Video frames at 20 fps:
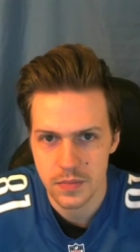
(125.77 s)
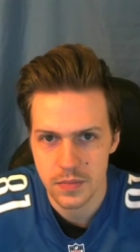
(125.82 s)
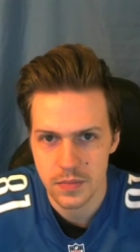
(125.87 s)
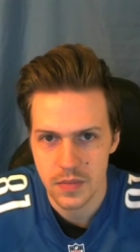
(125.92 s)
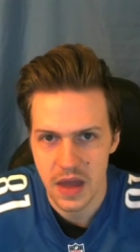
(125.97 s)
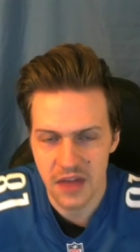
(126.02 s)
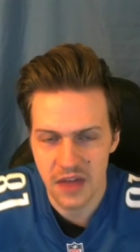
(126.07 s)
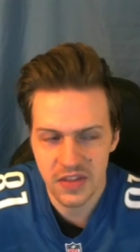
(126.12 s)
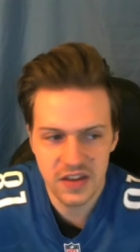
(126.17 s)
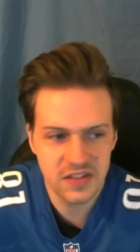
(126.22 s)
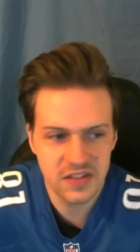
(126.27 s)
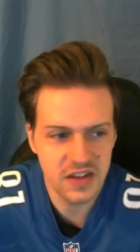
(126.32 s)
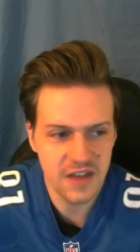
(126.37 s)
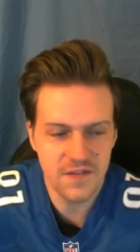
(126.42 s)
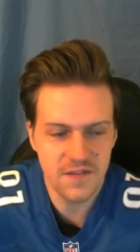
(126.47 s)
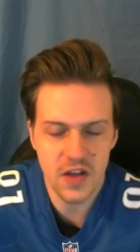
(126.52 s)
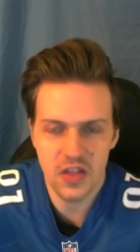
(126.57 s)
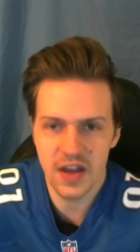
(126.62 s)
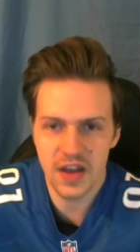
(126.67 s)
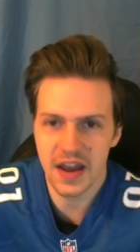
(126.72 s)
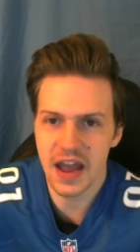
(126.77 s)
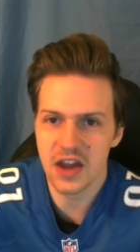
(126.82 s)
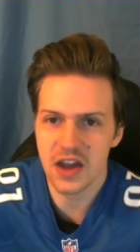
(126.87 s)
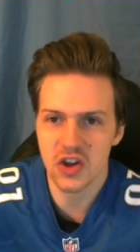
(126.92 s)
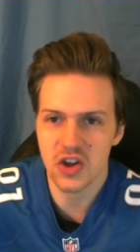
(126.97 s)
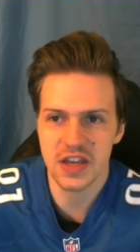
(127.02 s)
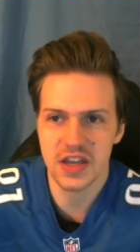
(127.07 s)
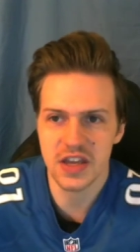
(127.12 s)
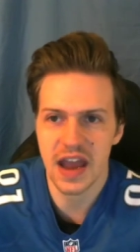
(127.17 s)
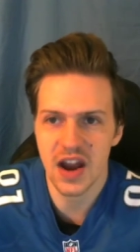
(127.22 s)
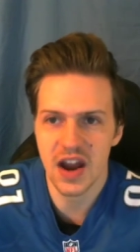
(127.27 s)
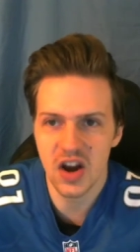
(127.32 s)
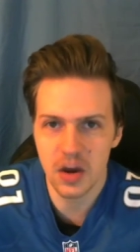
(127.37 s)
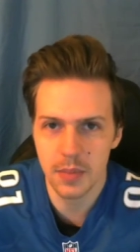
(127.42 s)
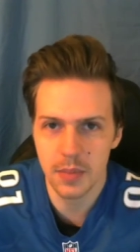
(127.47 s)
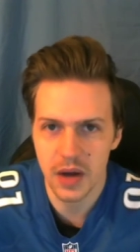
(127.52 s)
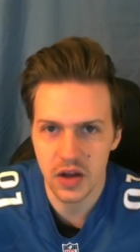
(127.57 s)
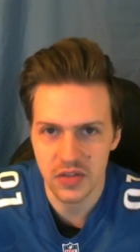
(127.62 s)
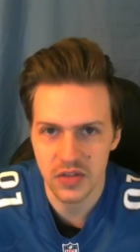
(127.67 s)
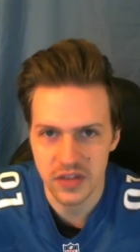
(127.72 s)
At least I felt like I could care
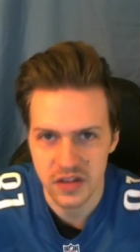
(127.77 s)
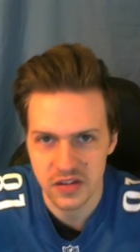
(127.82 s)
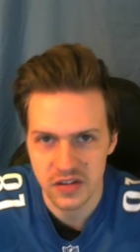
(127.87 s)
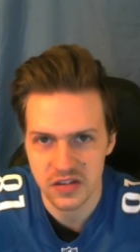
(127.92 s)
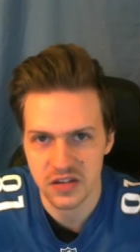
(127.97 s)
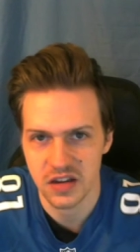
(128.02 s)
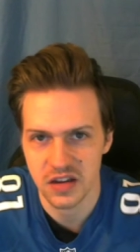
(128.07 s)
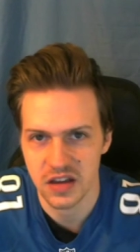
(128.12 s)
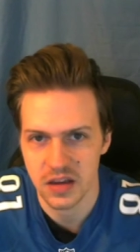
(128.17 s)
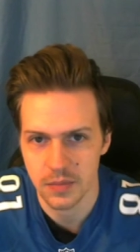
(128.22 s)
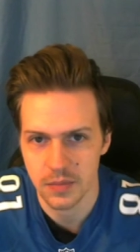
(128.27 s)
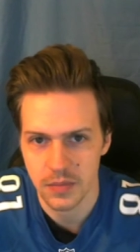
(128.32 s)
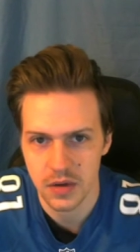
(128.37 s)
about this team.